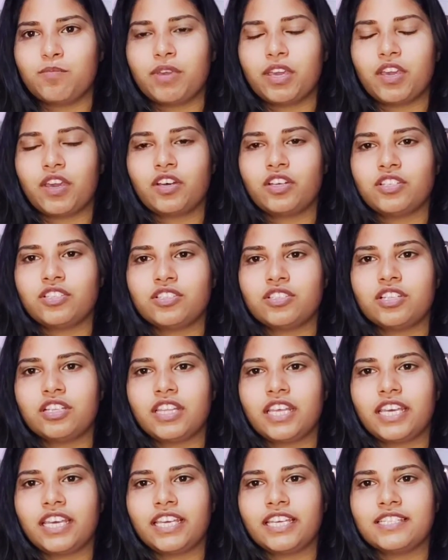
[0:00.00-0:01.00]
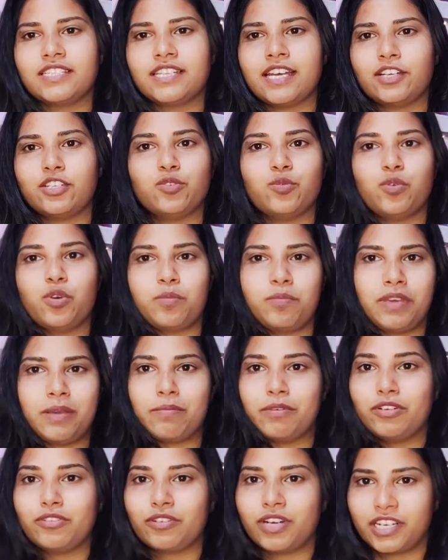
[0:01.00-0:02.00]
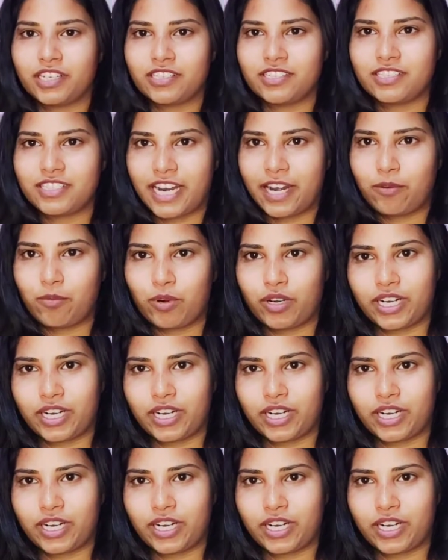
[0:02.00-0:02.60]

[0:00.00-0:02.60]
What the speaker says: because the thing is that you won't be able to understand